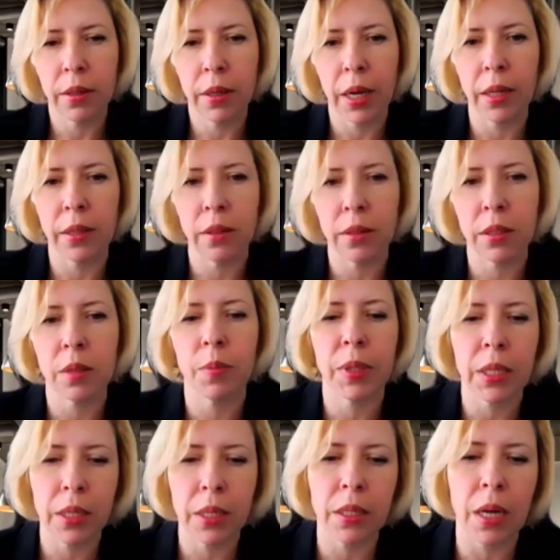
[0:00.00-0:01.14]
it is,
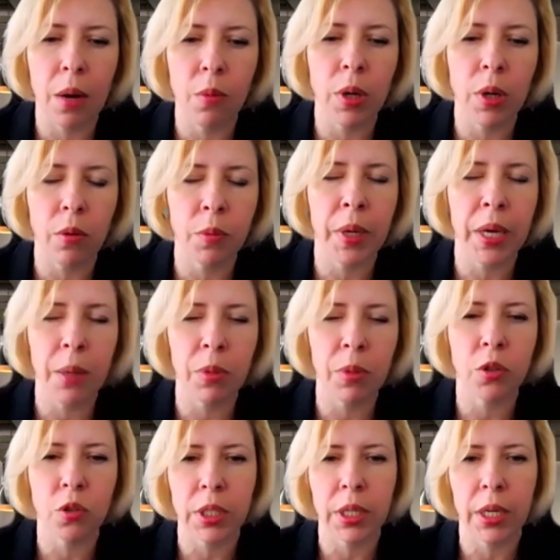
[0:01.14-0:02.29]
but I will be able
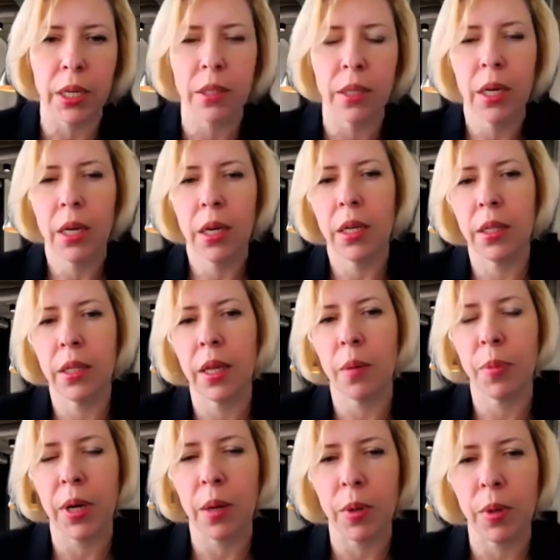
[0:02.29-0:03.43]
to say it in the
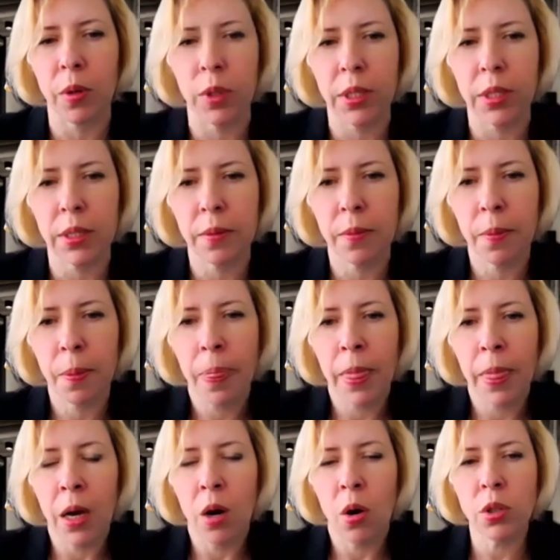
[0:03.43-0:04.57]
upcoming weeks.
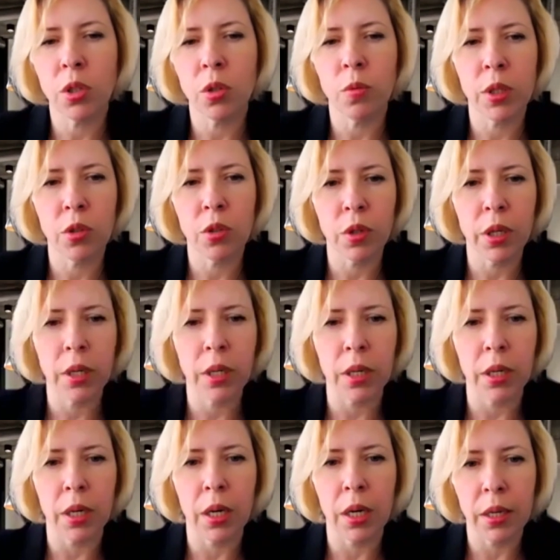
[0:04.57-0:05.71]
Also, we're doing
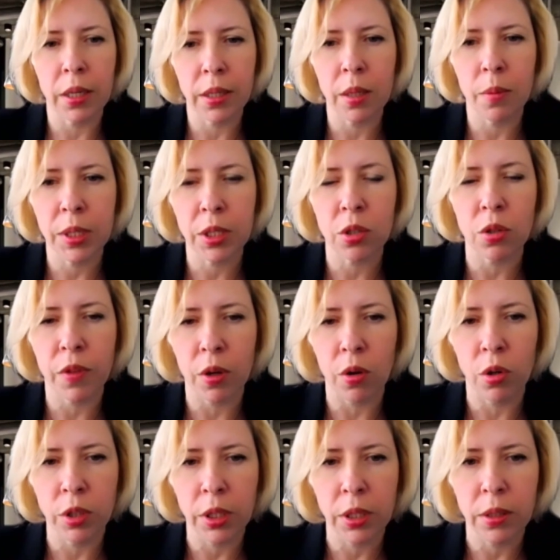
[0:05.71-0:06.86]
in the midst of the
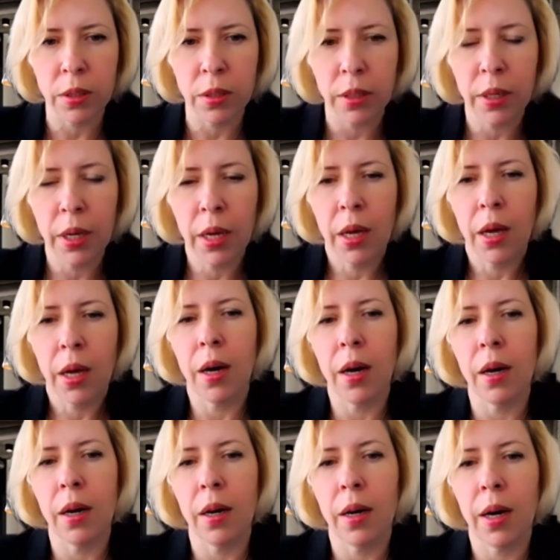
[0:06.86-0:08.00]
audit.
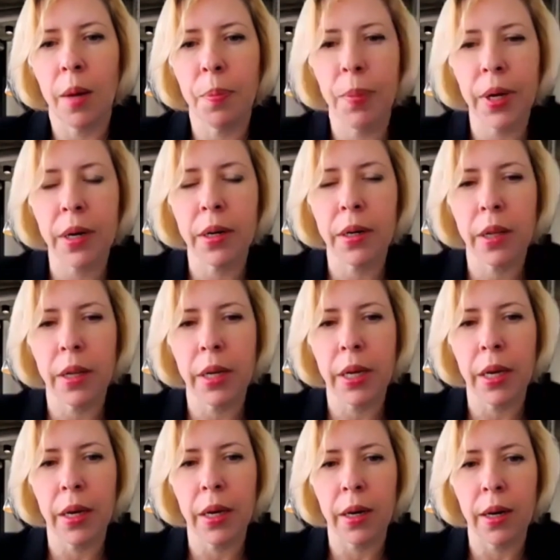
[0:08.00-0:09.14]

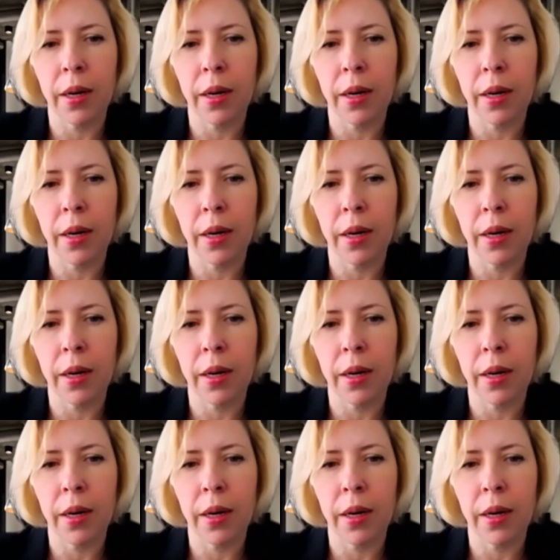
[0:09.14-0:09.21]
Apparently,